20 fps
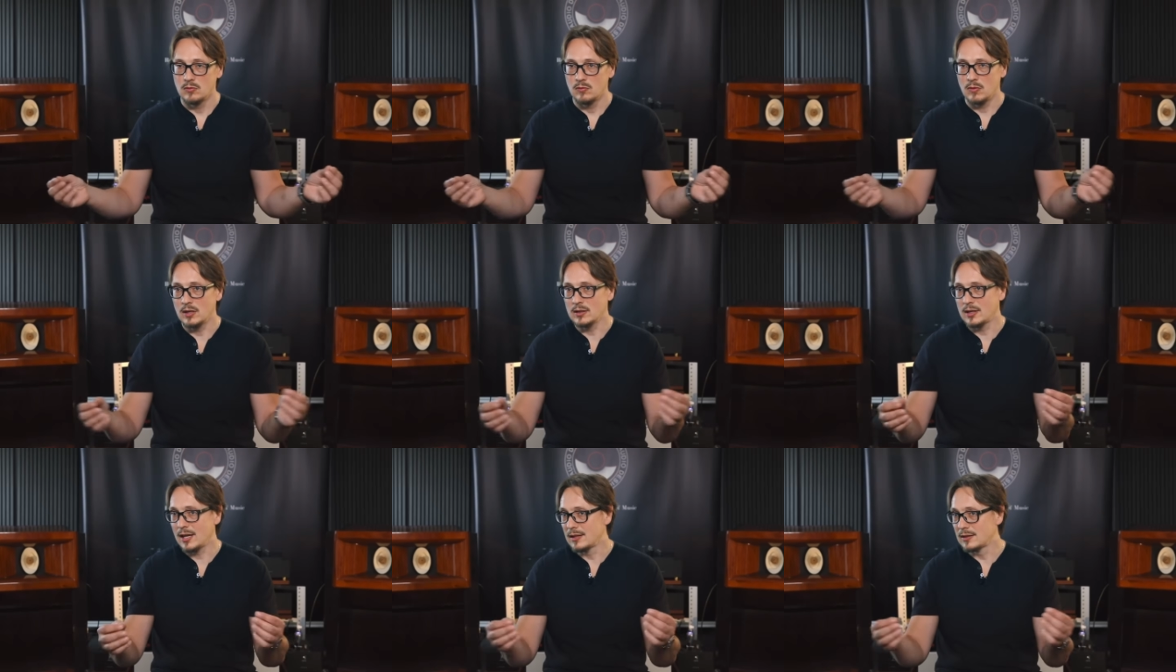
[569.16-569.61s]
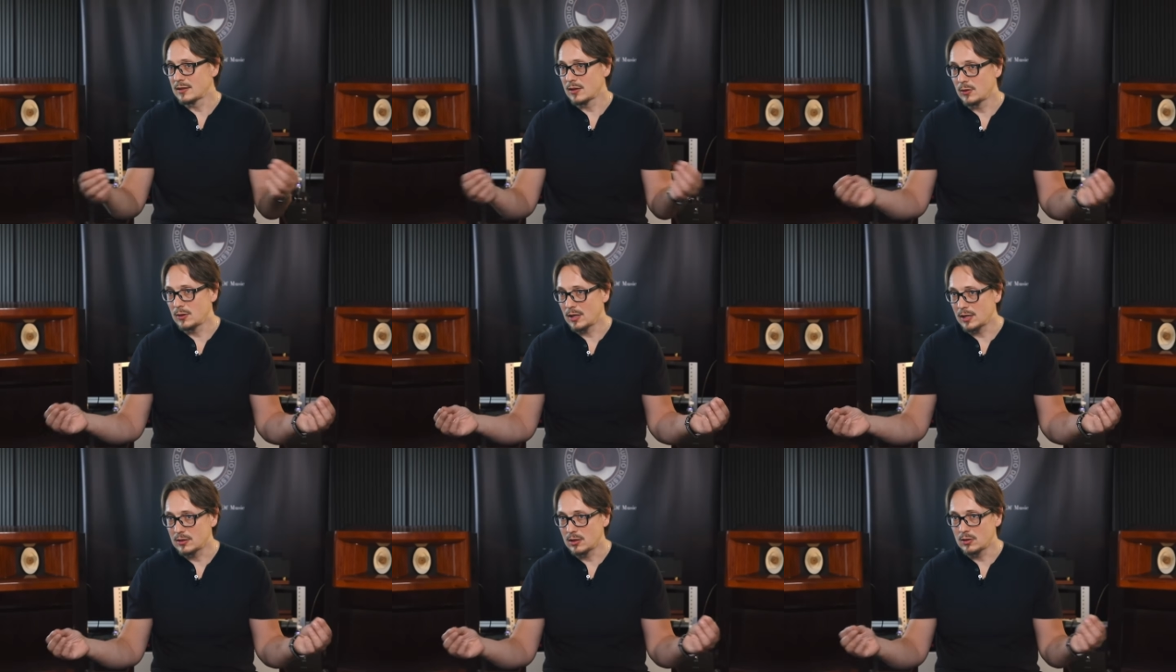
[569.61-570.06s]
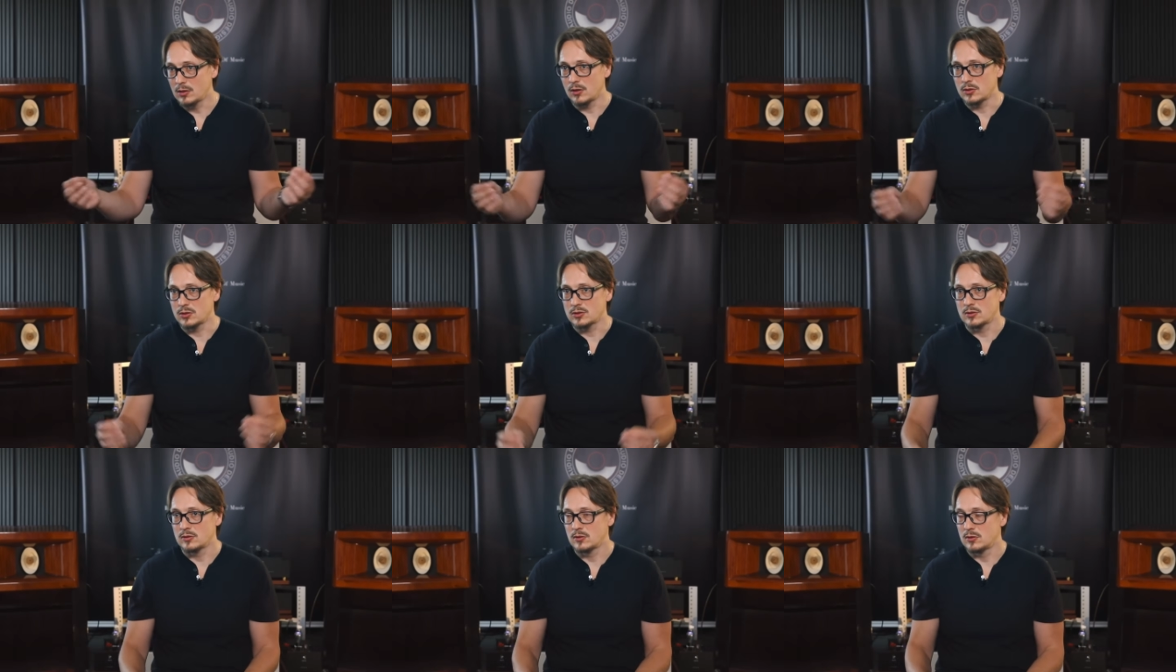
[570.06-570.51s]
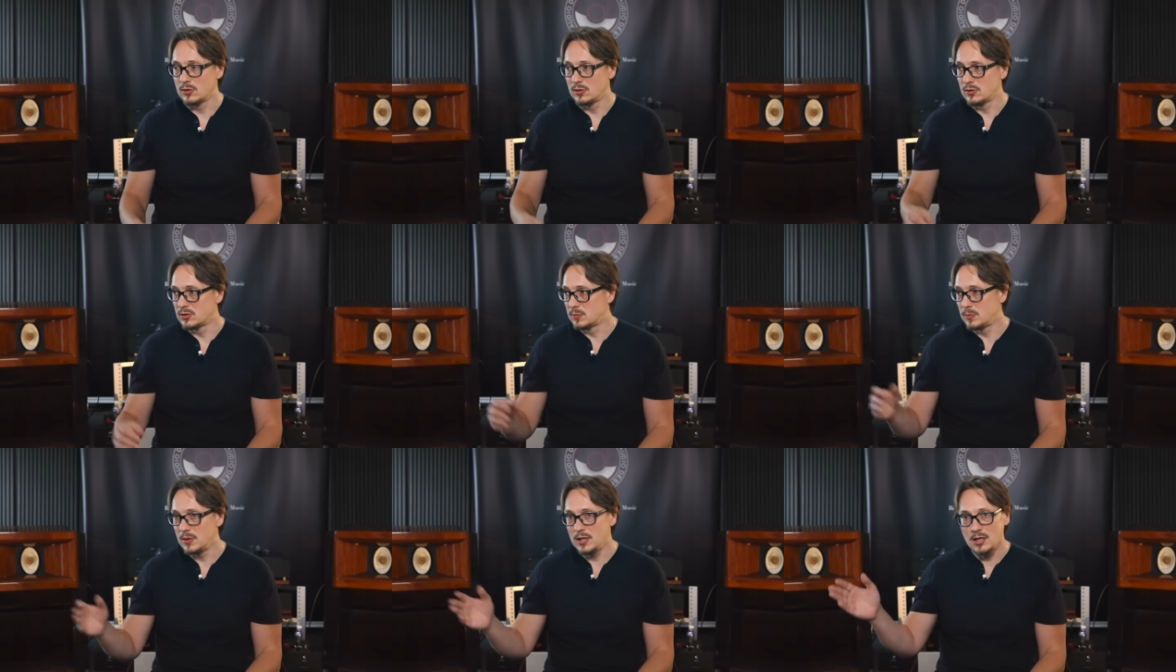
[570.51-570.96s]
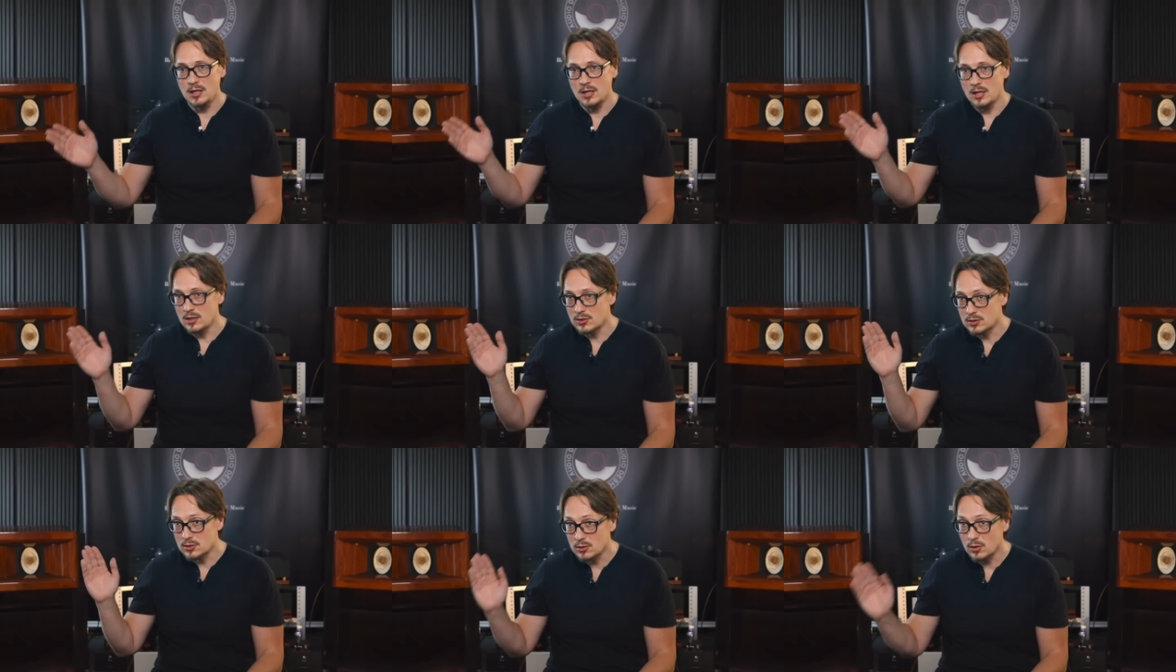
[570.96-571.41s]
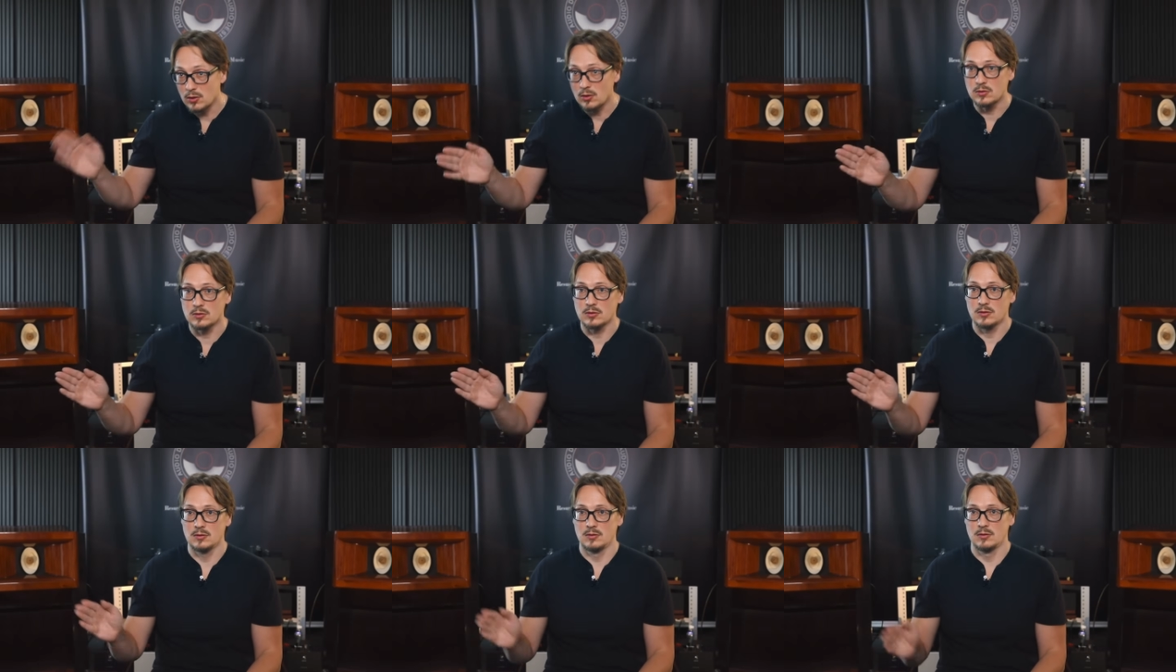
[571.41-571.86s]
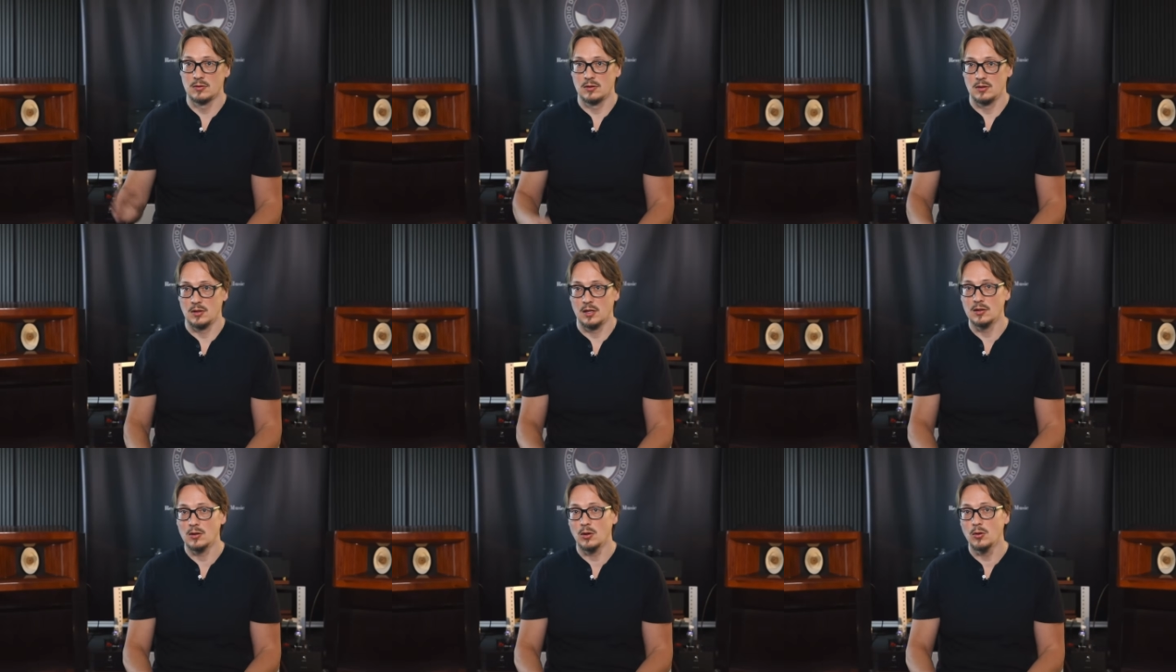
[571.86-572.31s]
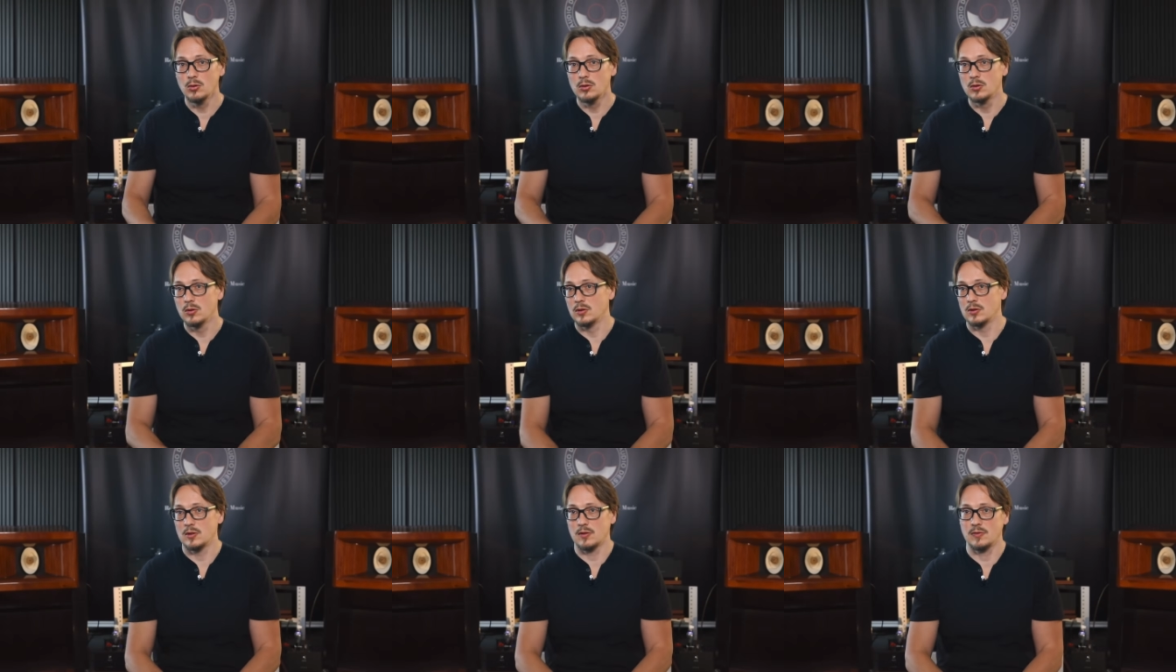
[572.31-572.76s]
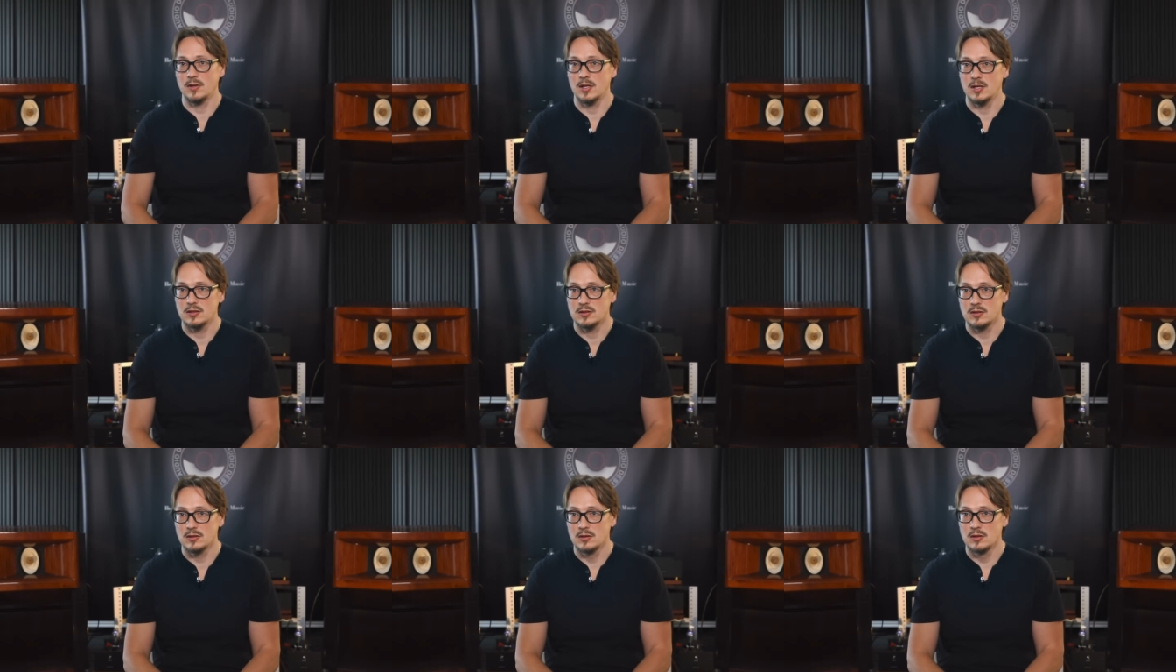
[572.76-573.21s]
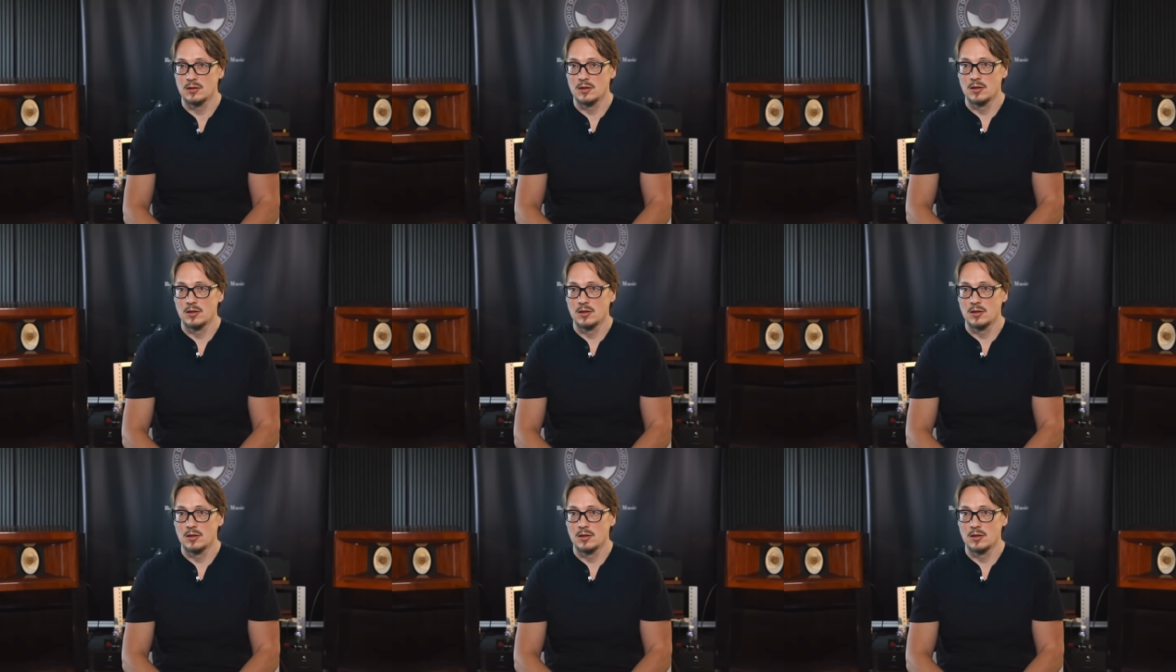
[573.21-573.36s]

one can connect the dots. USB is not an audio interface,